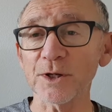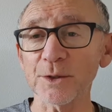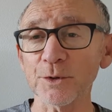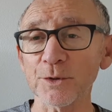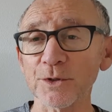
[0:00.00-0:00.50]

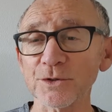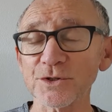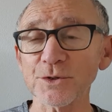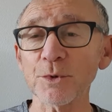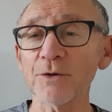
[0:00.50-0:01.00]
anywhere else.
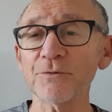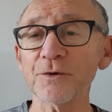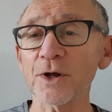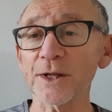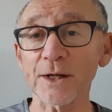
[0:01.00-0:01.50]
You won't
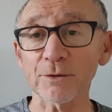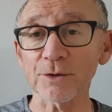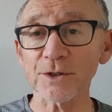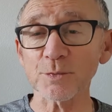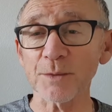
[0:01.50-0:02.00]
find that on
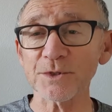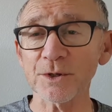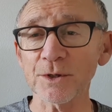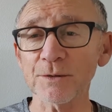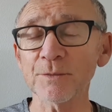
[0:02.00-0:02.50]
this
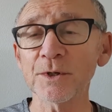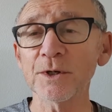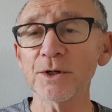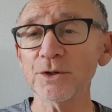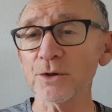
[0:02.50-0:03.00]
website.
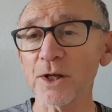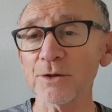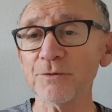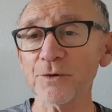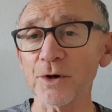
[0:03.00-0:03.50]
You'll
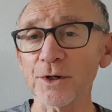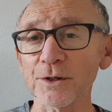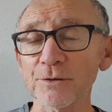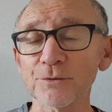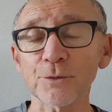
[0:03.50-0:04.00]
only find
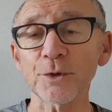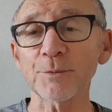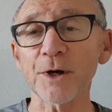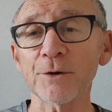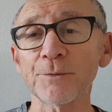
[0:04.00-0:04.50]
it through
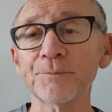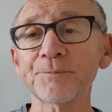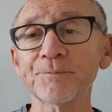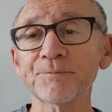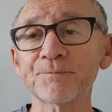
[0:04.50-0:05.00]
email.
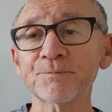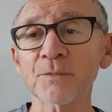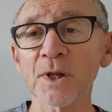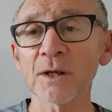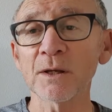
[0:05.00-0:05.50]

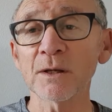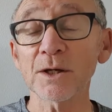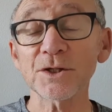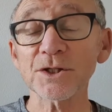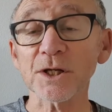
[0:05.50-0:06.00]

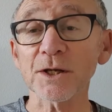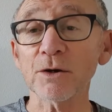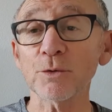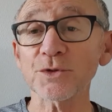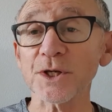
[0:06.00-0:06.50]
Additionally, I
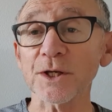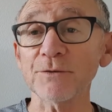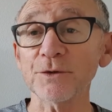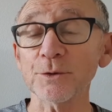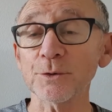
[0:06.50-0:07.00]
also
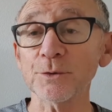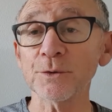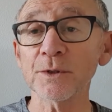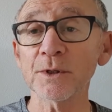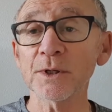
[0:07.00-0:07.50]
give you
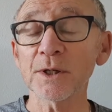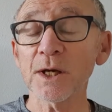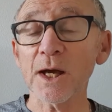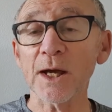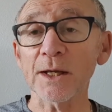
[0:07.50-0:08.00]

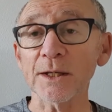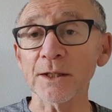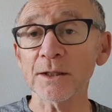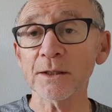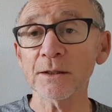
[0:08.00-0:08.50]

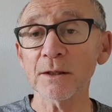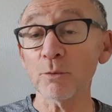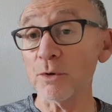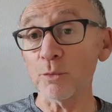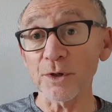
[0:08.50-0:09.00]

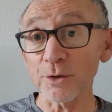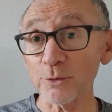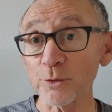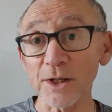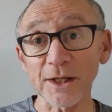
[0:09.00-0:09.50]
what we
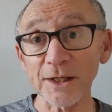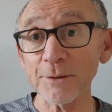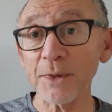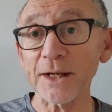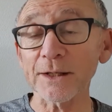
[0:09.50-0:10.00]
call a lead
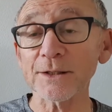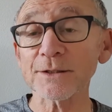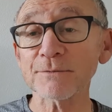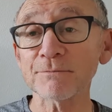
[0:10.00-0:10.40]
magnet.